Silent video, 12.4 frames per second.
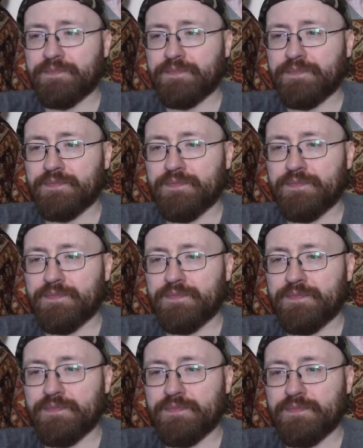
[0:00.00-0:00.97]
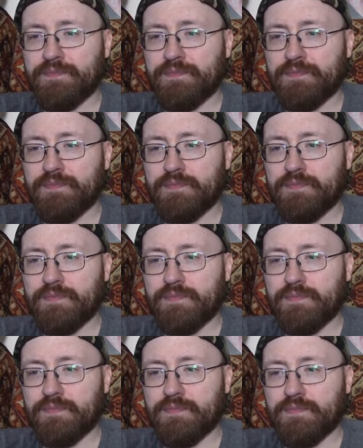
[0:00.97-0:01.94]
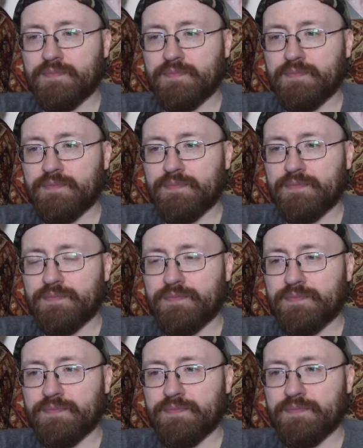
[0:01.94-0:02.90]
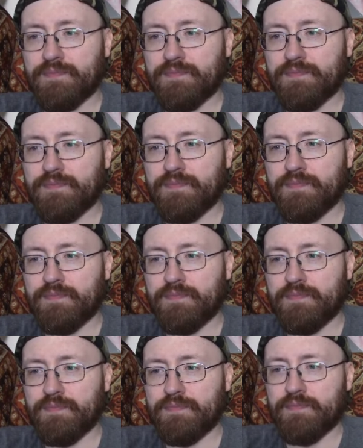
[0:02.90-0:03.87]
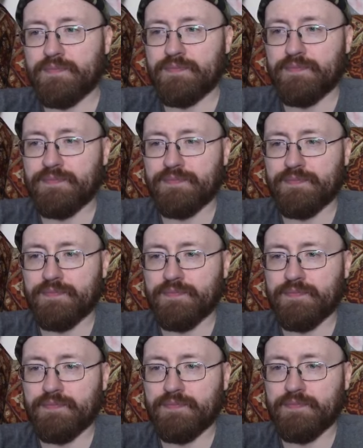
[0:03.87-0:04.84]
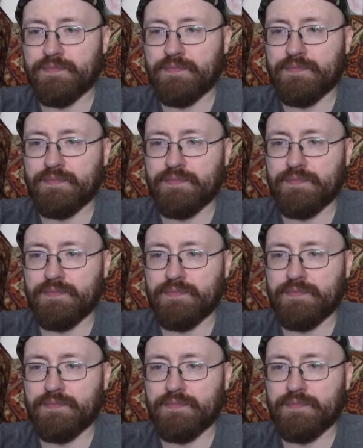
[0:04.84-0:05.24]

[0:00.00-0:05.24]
No one is speaking in this clip.